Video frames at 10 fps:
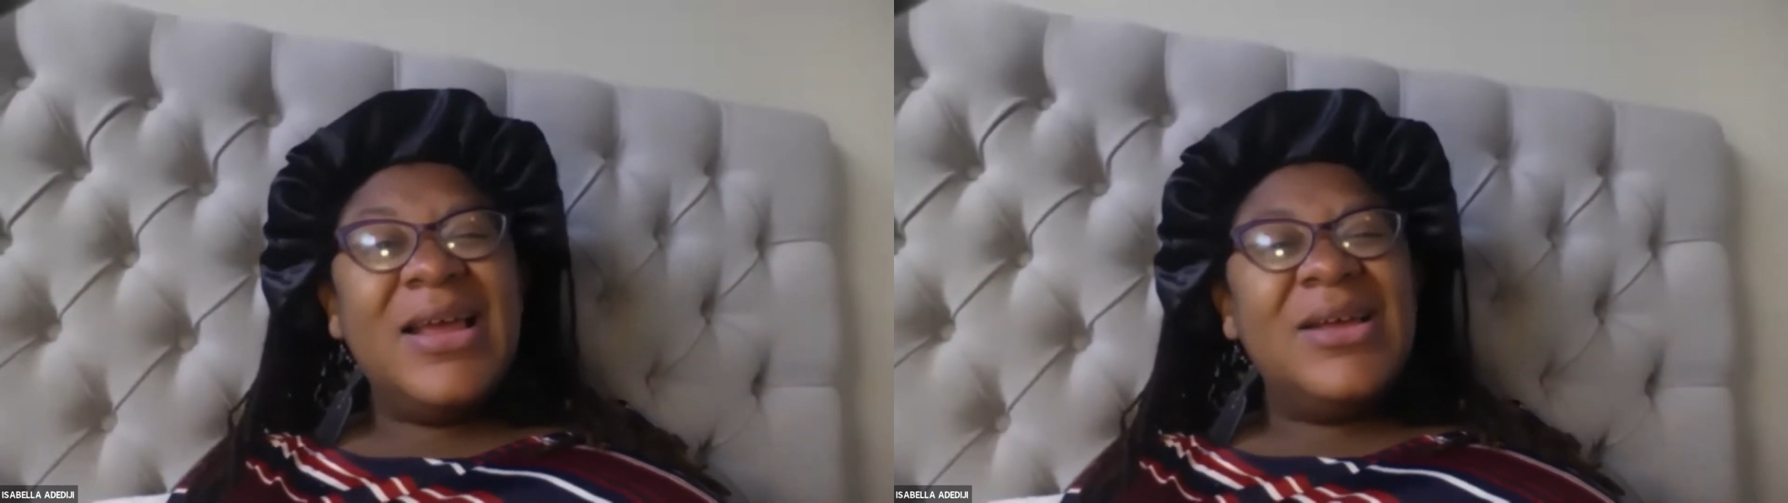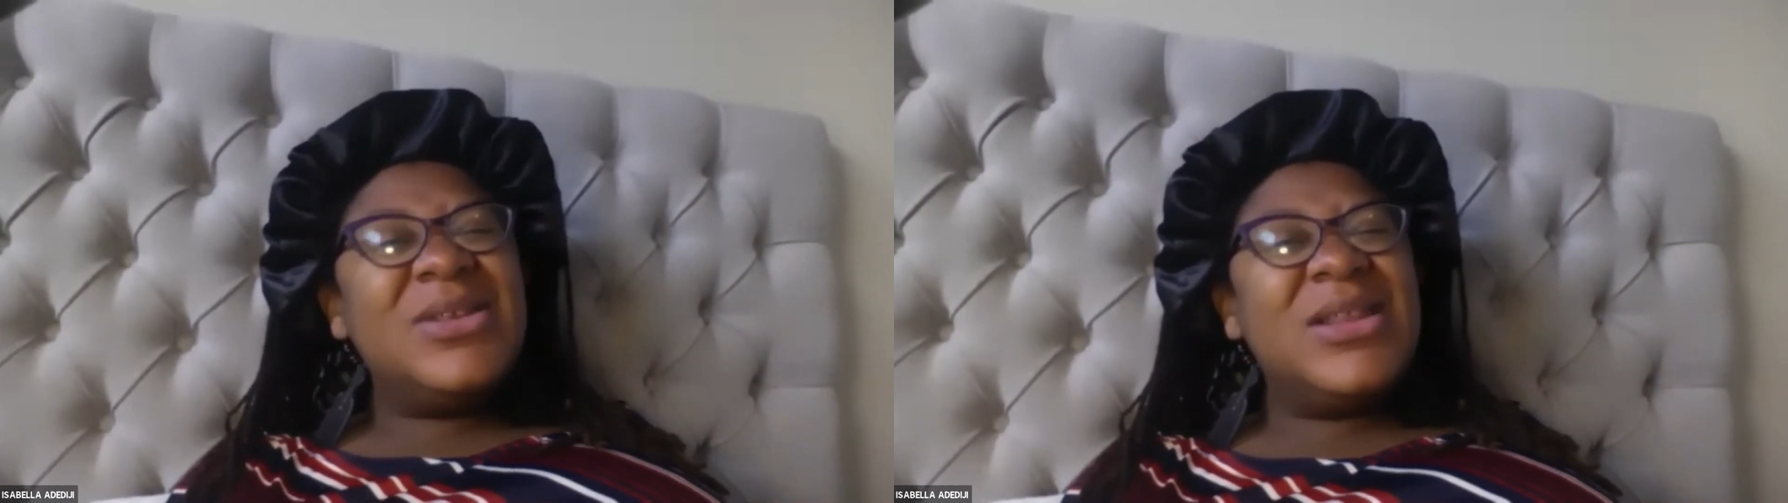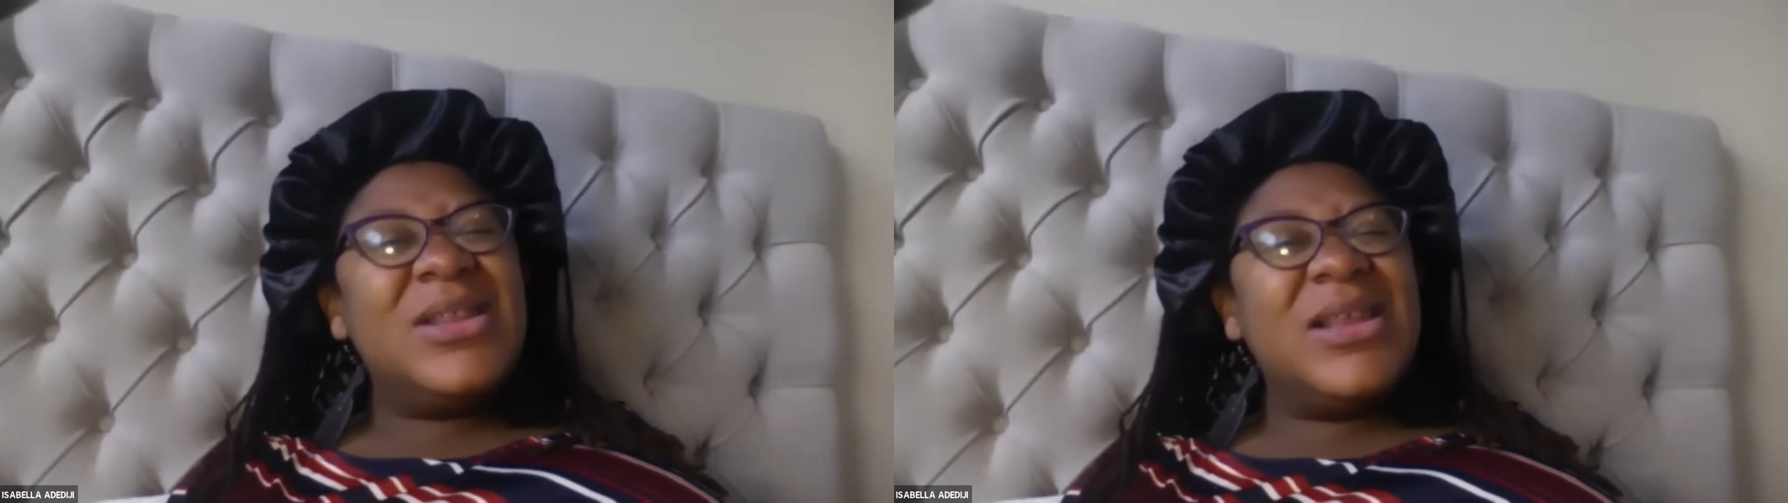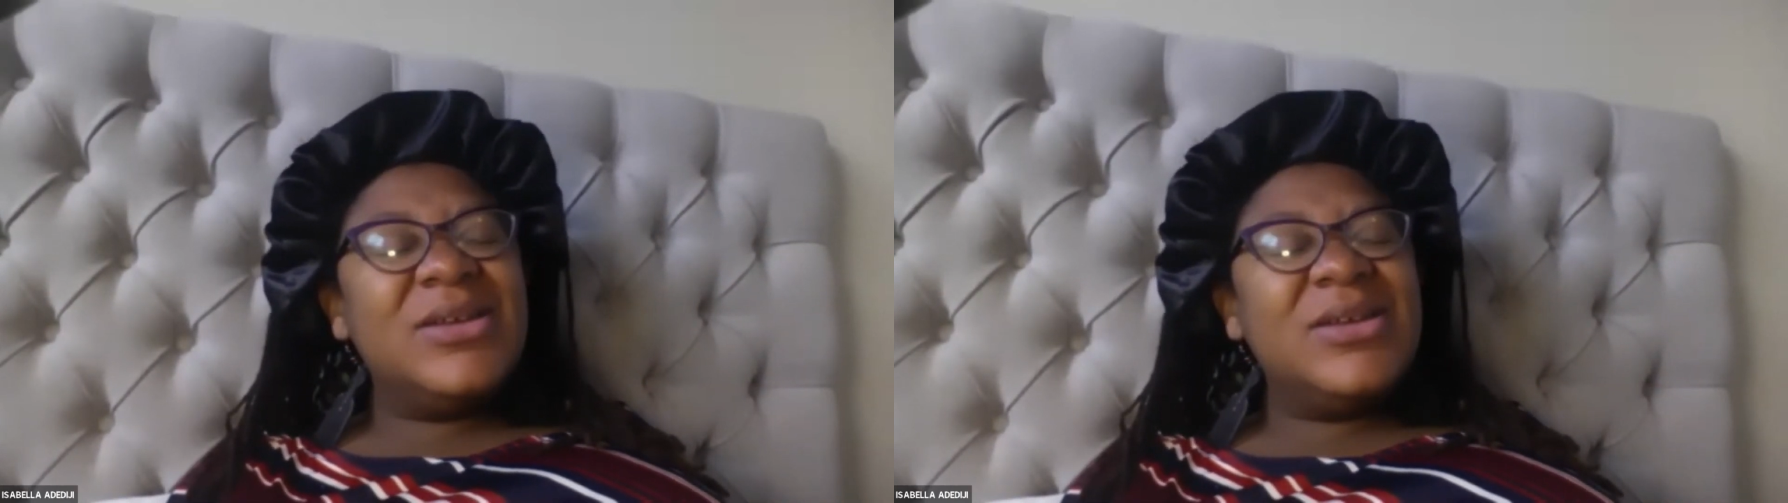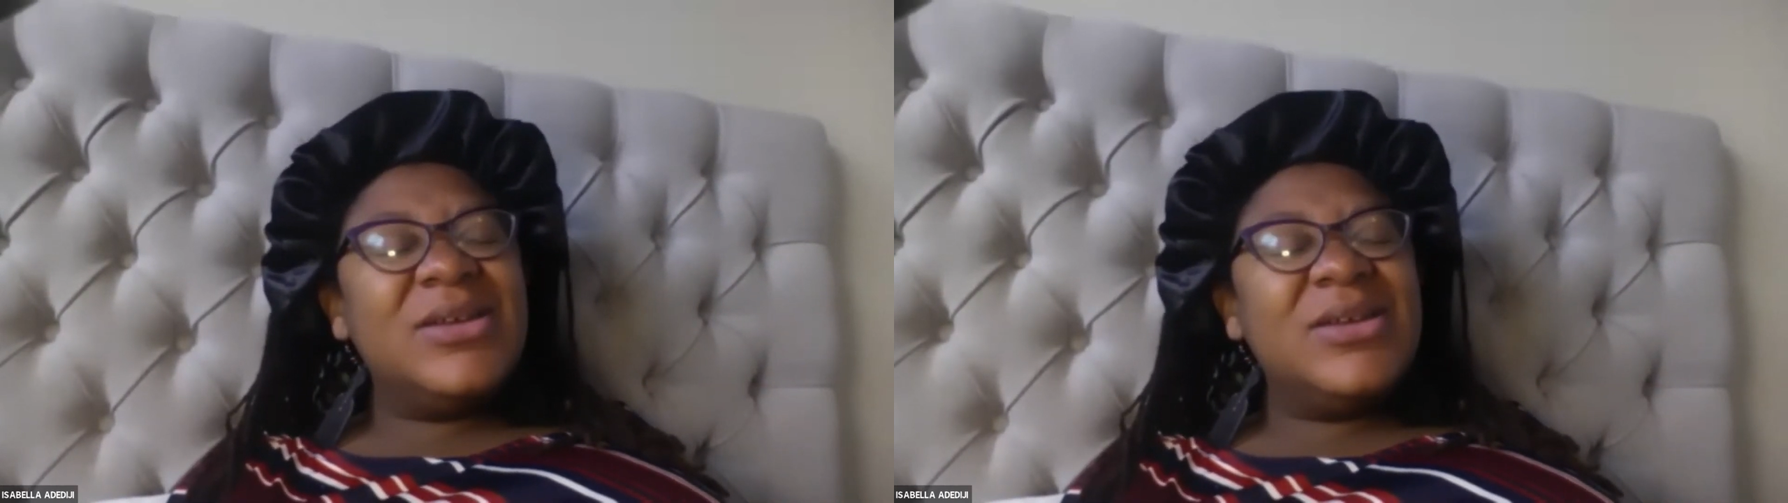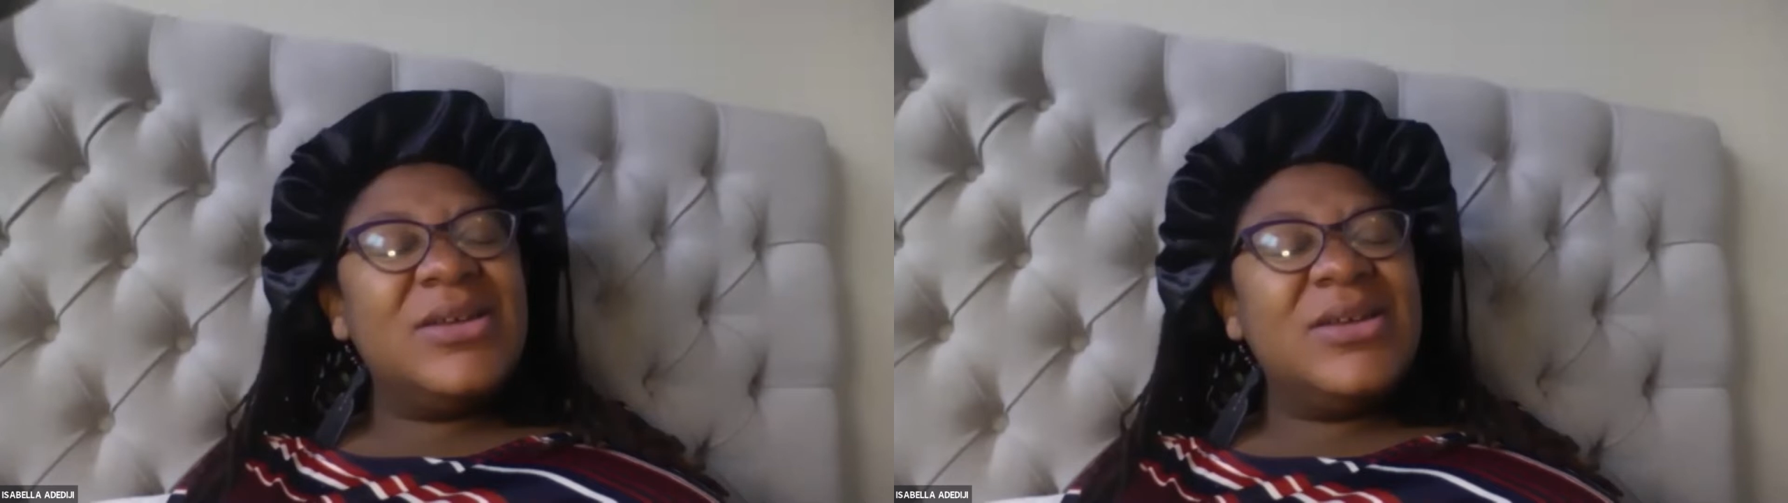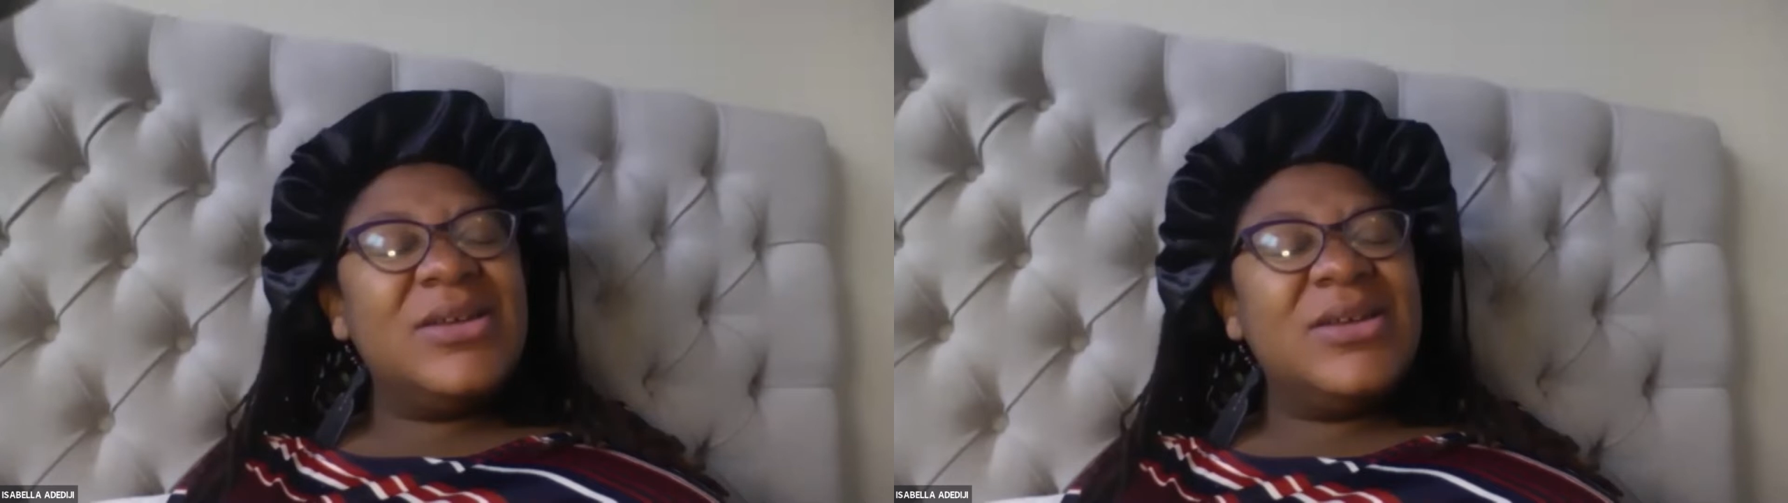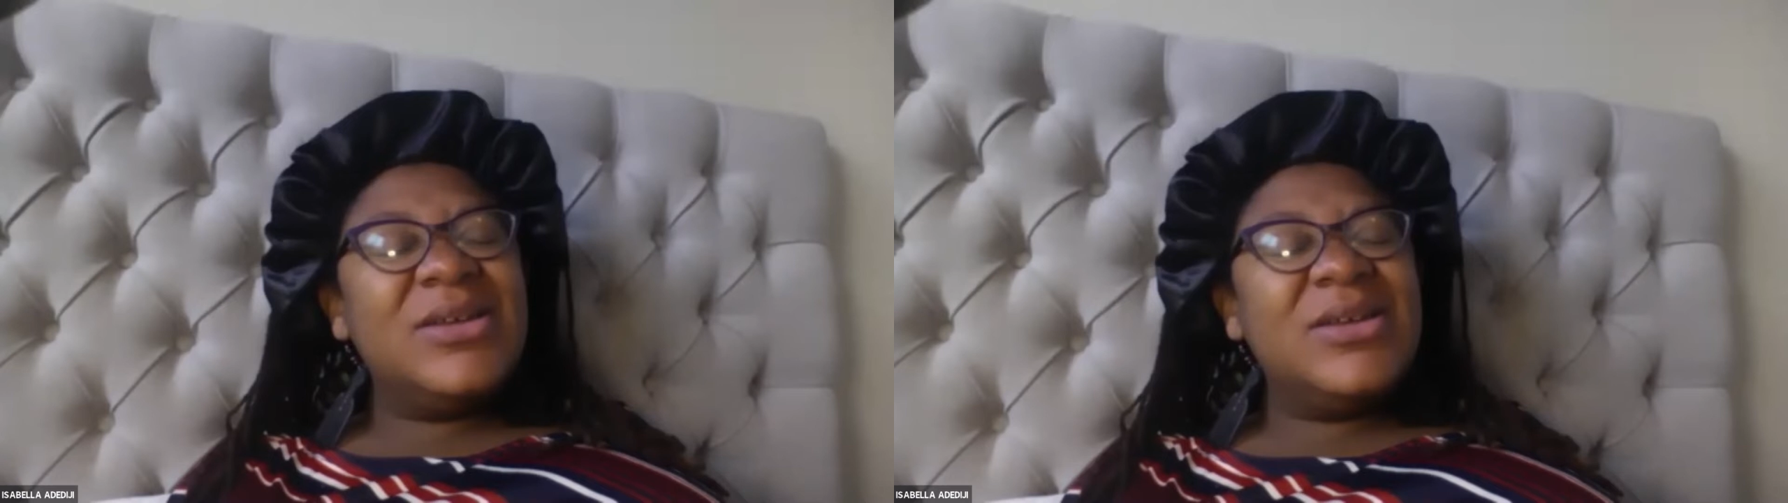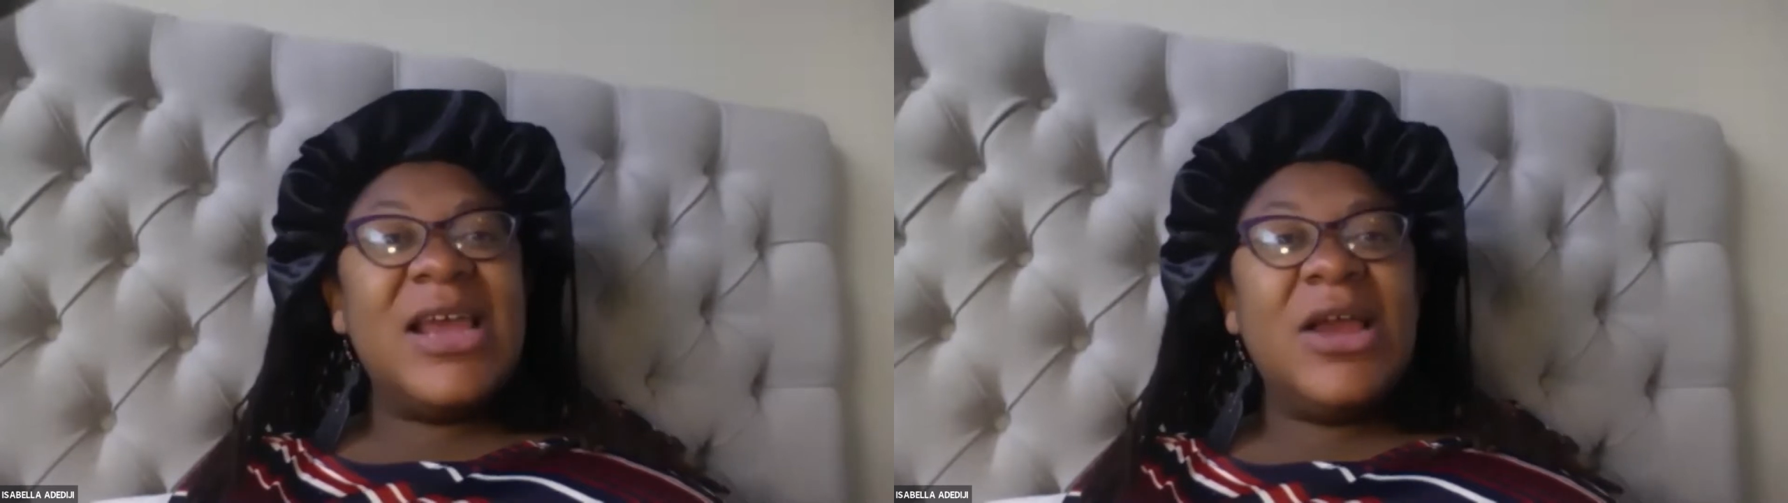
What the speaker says: 2010